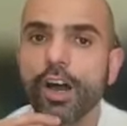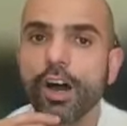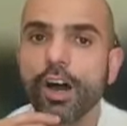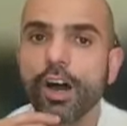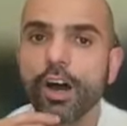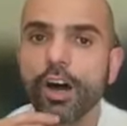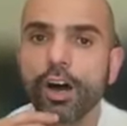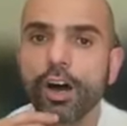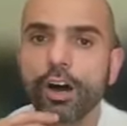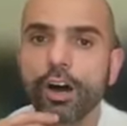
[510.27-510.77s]

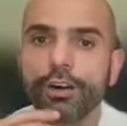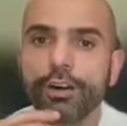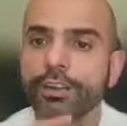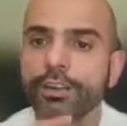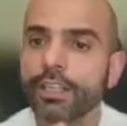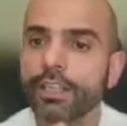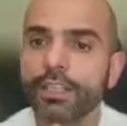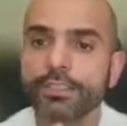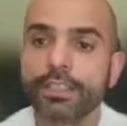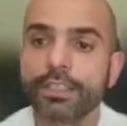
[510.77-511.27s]
are
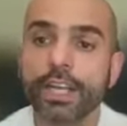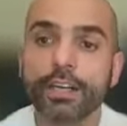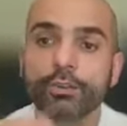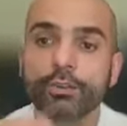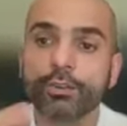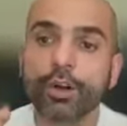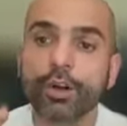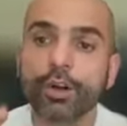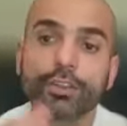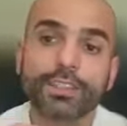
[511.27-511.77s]
things like
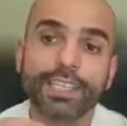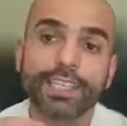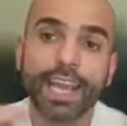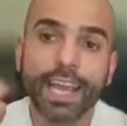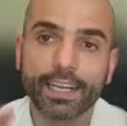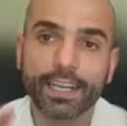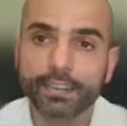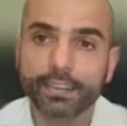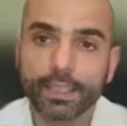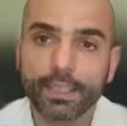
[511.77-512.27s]
roads and
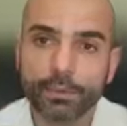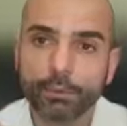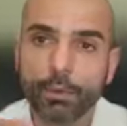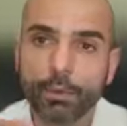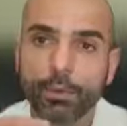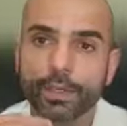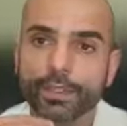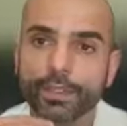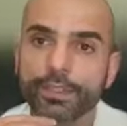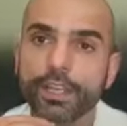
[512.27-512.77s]
access
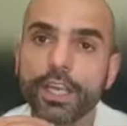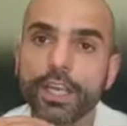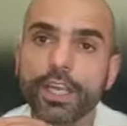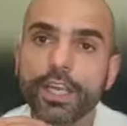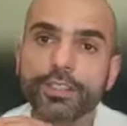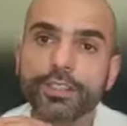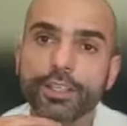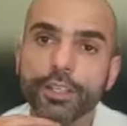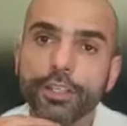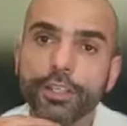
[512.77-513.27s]
points.
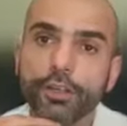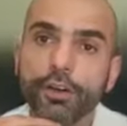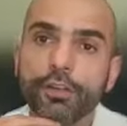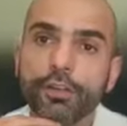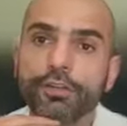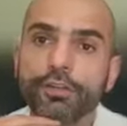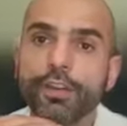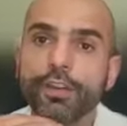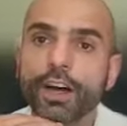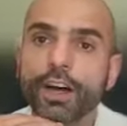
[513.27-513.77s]
So you'll
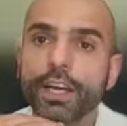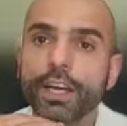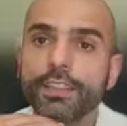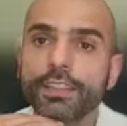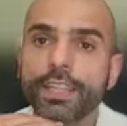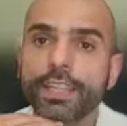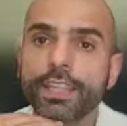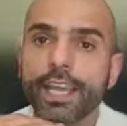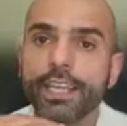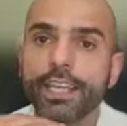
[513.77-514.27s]
find
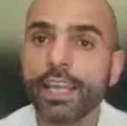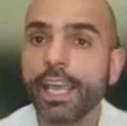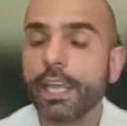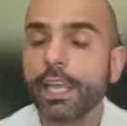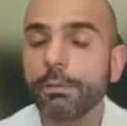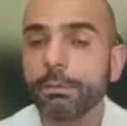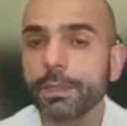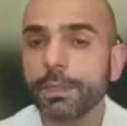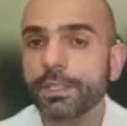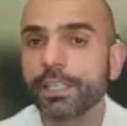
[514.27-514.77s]
that
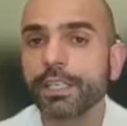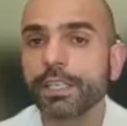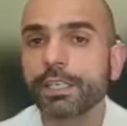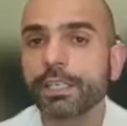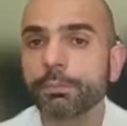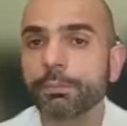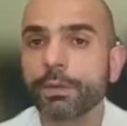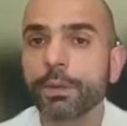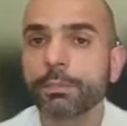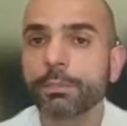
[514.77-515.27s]
a
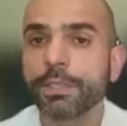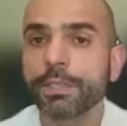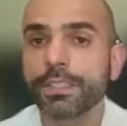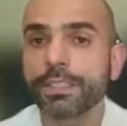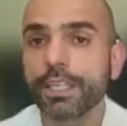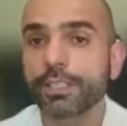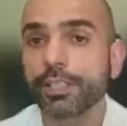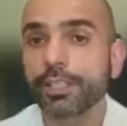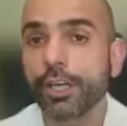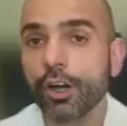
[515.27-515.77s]
particular property is
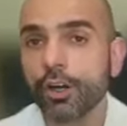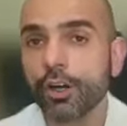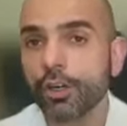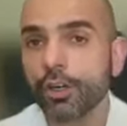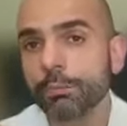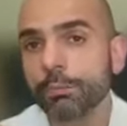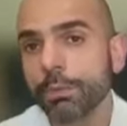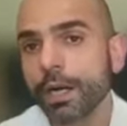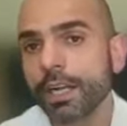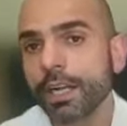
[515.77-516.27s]
actually
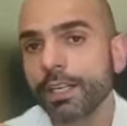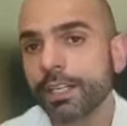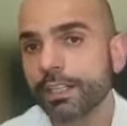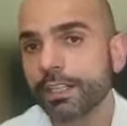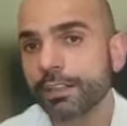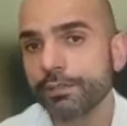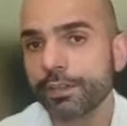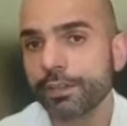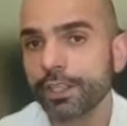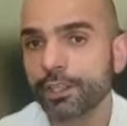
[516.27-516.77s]
owned by an
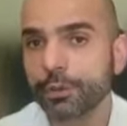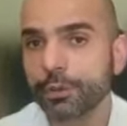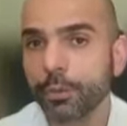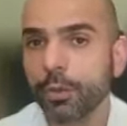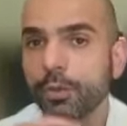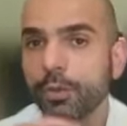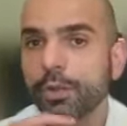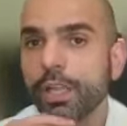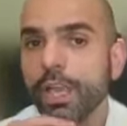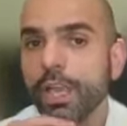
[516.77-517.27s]

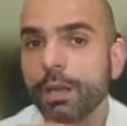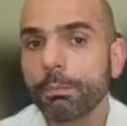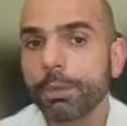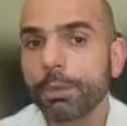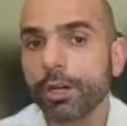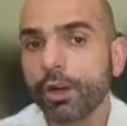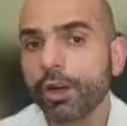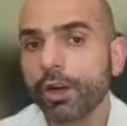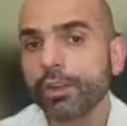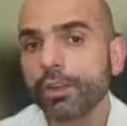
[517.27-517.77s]
individual,
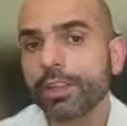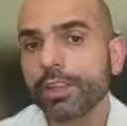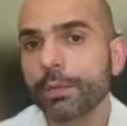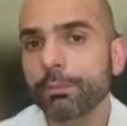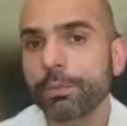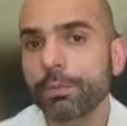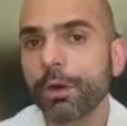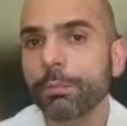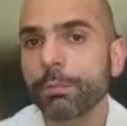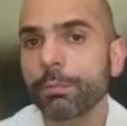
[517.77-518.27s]
but on
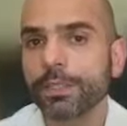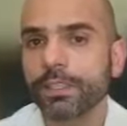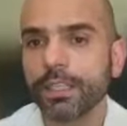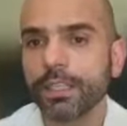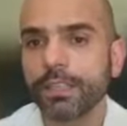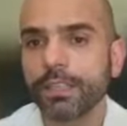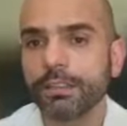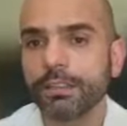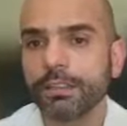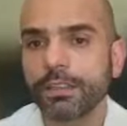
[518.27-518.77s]
that
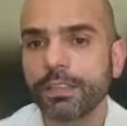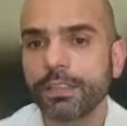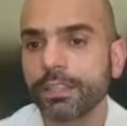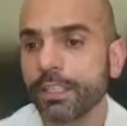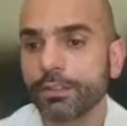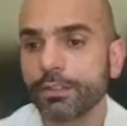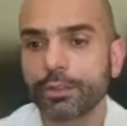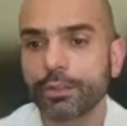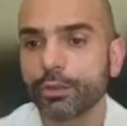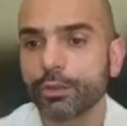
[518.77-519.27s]
property,
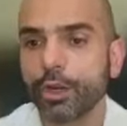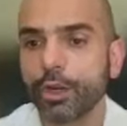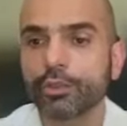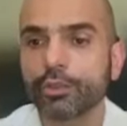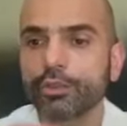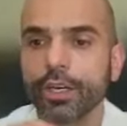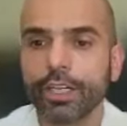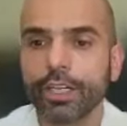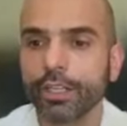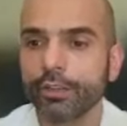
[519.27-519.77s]
there's a
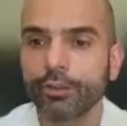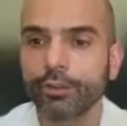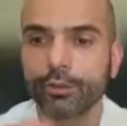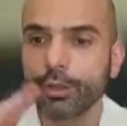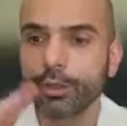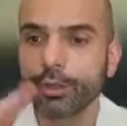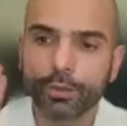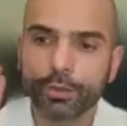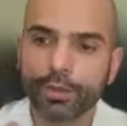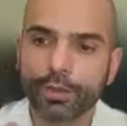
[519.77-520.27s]
road running
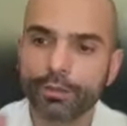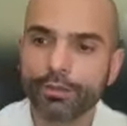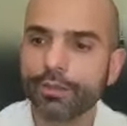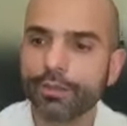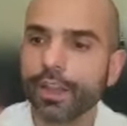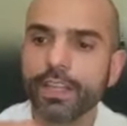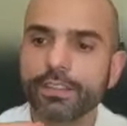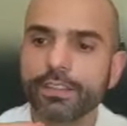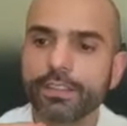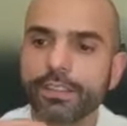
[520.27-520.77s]
through it with a
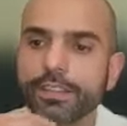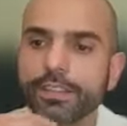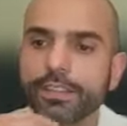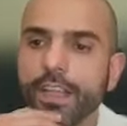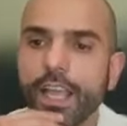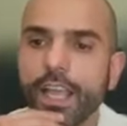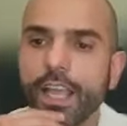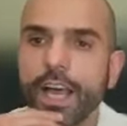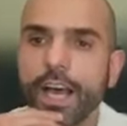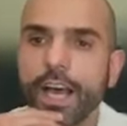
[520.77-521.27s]
fence,
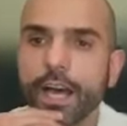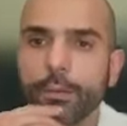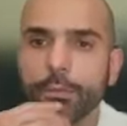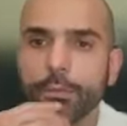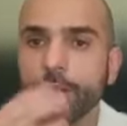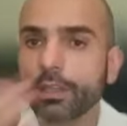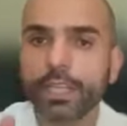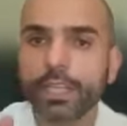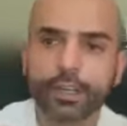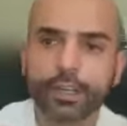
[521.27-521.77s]

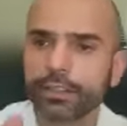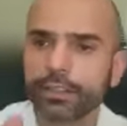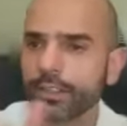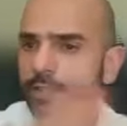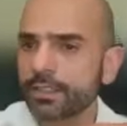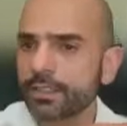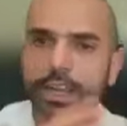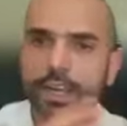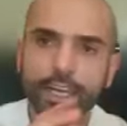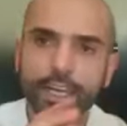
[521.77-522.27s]
like on the
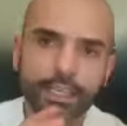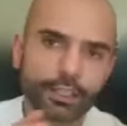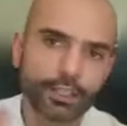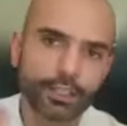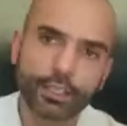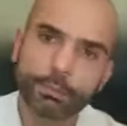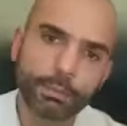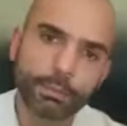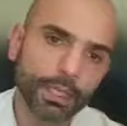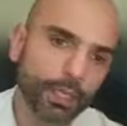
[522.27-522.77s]
side.
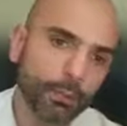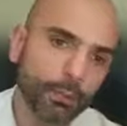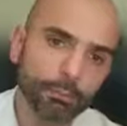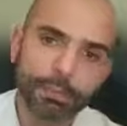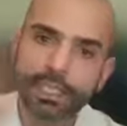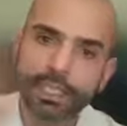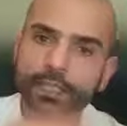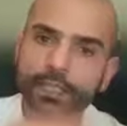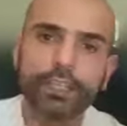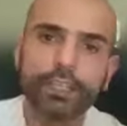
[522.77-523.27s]
It could be
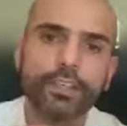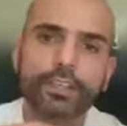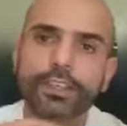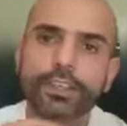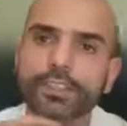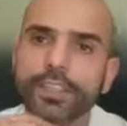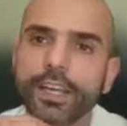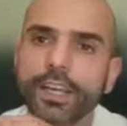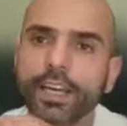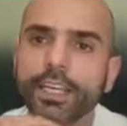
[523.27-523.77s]
completely on the
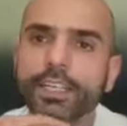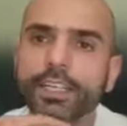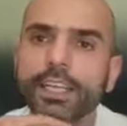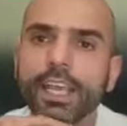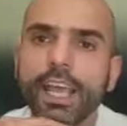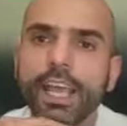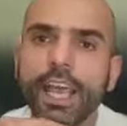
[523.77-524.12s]
side.